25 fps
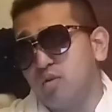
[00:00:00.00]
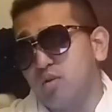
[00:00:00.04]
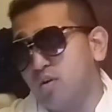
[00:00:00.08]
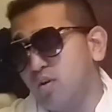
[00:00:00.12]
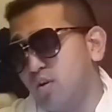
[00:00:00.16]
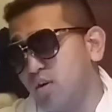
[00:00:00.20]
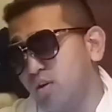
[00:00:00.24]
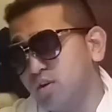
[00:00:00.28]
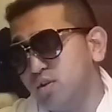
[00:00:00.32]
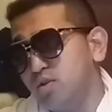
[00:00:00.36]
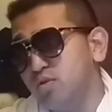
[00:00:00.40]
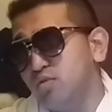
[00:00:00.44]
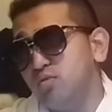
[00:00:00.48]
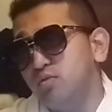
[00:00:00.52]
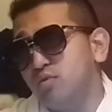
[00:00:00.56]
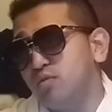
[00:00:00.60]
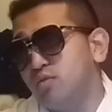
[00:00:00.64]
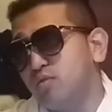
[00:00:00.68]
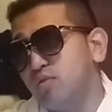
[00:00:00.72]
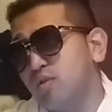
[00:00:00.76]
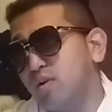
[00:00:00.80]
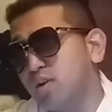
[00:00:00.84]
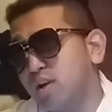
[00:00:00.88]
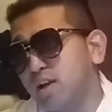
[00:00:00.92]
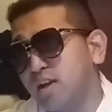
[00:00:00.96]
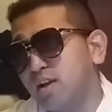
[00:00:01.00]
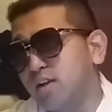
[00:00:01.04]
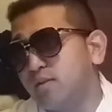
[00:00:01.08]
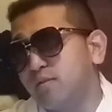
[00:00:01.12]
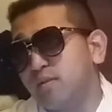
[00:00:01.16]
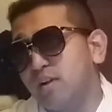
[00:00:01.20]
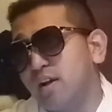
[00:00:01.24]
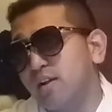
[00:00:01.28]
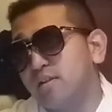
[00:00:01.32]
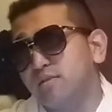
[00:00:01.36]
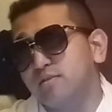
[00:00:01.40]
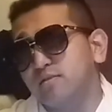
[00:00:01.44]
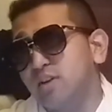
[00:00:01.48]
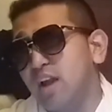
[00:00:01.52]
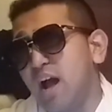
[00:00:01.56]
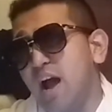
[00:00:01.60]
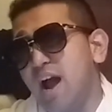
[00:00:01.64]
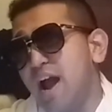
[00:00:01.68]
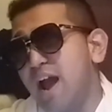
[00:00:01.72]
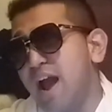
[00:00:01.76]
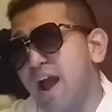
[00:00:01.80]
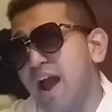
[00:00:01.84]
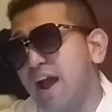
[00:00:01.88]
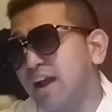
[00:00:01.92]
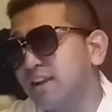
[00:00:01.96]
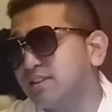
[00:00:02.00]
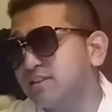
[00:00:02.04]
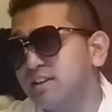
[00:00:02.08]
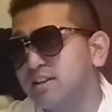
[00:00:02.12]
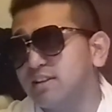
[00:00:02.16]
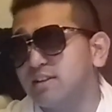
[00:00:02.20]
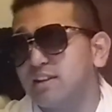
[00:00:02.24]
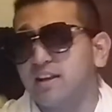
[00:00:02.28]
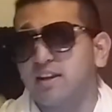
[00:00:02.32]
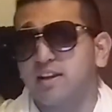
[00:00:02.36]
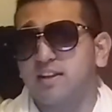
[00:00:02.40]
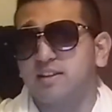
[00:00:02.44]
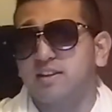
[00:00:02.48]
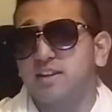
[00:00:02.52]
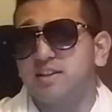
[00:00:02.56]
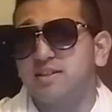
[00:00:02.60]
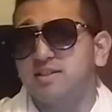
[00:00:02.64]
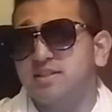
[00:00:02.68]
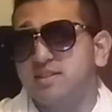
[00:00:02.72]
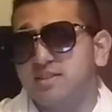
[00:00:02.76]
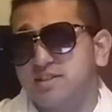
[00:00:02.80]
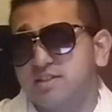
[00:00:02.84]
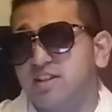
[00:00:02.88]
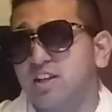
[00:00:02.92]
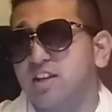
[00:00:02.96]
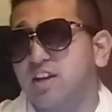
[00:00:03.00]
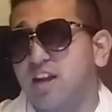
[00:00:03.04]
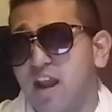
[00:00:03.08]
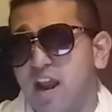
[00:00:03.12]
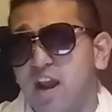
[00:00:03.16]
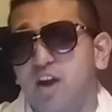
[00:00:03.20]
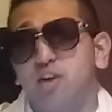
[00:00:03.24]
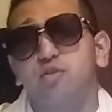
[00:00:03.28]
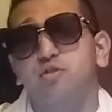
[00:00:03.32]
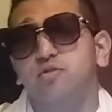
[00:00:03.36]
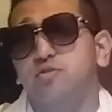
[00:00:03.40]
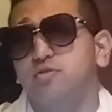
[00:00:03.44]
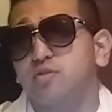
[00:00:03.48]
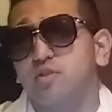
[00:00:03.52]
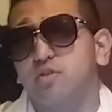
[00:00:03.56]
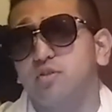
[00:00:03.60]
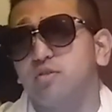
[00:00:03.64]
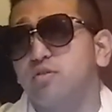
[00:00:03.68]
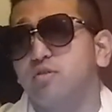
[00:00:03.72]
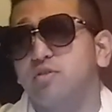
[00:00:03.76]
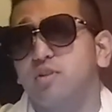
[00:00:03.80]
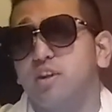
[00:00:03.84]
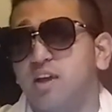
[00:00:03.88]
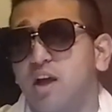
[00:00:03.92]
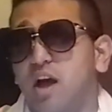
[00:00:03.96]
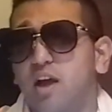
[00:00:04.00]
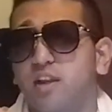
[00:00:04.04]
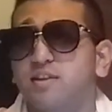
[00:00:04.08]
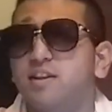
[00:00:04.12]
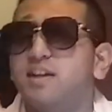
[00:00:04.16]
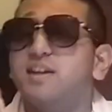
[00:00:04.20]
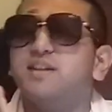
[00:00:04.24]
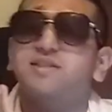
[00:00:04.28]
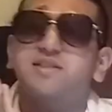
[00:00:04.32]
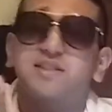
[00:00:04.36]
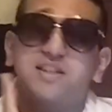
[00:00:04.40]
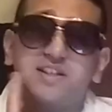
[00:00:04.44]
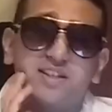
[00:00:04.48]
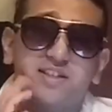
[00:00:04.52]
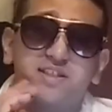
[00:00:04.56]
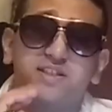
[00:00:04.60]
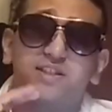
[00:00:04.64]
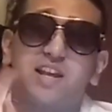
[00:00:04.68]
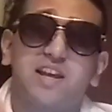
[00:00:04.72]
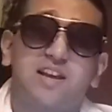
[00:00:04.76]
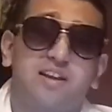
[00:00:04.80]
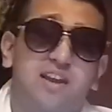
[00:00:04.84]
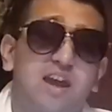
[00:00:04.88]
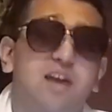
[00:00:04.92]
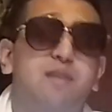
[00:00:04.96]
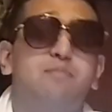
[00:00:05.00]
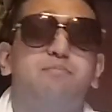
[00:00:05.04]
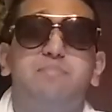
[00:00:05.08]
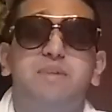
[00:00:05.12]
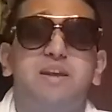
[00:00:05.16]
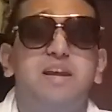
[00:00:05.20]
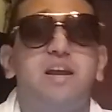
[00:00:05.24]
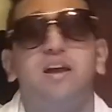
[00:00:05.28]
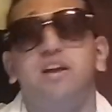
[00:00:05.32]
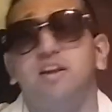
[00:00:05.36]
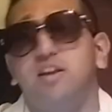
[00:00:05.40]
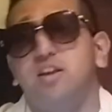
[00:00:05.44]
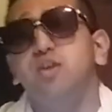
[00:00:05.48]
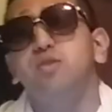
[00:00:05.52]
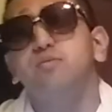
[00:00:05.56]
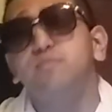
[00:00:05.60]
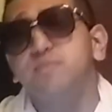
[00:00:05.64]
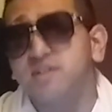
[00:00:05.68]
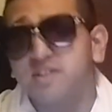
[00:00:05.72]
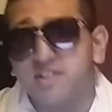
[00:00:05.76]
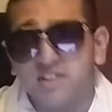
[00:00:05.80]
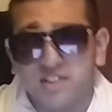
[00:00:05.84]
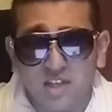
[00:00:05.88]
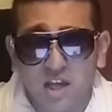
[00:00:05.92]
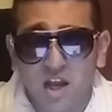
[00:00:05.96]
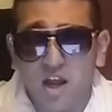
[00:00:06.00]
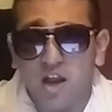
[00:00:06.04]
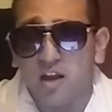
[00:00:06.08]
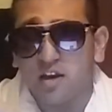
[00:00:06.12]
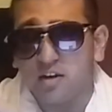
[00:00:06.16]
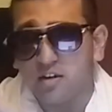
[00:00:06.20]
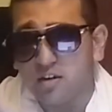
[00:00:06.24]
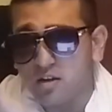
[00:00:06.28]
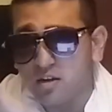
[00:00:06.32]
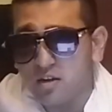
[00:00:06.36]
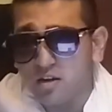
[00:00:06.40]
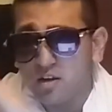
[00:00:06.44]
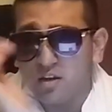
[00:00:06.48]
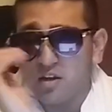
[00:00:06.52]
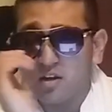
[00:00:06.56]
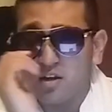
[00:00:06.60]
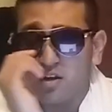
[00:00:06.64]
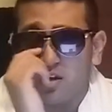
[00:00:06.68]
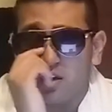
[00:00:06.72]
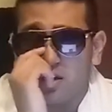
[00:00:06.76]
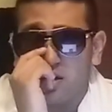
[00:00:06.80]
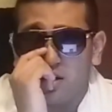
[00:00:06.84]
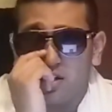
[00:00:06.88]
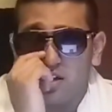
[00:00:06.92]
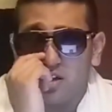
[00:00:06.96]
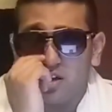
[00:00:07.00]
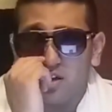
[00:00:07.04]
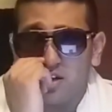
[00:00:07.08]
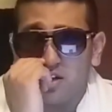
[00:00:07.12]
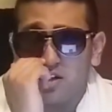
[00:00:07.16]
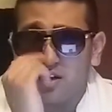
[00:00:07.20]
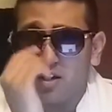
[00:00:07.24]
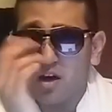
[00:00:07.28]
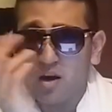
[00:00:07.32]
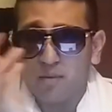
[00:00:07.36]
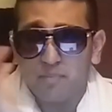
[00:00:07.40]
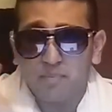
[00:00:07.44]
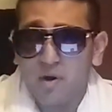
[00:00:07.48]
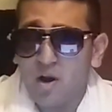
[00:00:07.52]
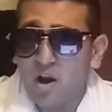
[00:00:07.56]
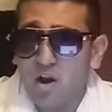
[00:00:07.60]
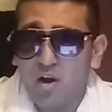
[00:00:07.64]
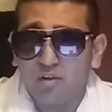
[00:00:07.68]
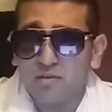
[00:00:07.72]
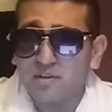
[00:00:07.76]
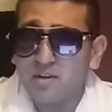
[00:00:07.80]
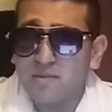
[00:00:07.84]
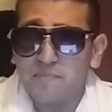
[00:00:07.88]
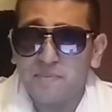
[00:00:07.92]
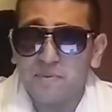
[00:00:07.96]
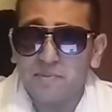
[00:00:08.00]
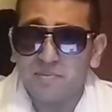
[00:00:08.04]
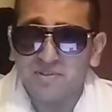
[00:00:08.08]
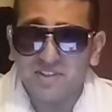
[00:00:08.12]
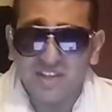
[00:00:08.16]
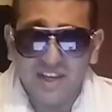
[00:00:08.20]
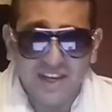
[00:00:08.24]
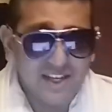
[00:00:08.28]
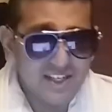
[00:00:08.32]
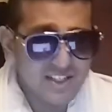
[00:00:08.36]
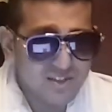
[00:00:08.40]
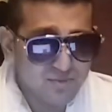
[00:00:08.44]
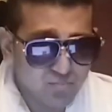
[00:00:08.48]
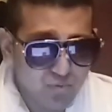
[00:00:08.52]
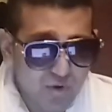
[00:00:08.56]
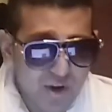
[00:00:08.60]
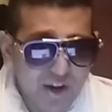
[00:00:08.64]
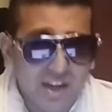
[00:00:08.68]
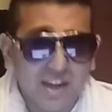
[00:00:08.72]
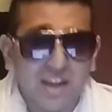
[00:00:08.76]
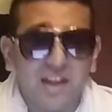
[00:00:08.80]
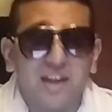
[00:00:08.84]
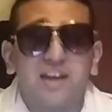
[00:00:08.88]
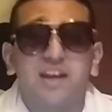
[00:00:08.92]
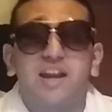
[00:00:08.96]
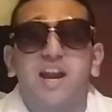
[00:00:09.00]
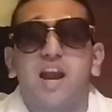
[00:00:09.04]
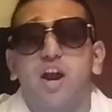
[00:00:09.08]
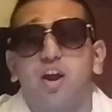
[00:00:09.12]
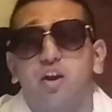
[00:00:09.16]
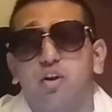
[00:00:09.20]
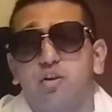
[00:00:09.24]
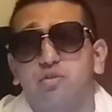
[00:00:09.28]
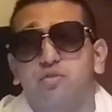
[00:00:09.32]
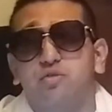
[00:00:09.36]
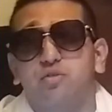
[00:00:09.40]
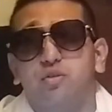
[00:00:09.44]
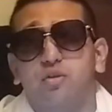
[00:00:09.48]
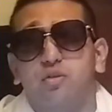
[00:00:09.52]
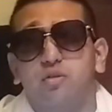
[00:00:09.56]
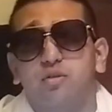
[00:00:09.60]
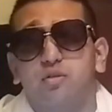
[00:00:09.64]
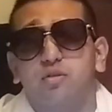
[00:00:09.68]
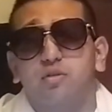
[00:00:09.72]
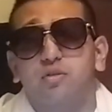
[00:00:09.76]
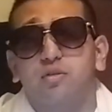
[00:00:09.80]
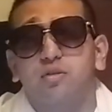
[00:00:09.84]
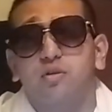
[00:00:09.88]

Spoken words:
like? Not acting like this is the character, like, unless this is like him being a human side. Apparently people say he's breaking character,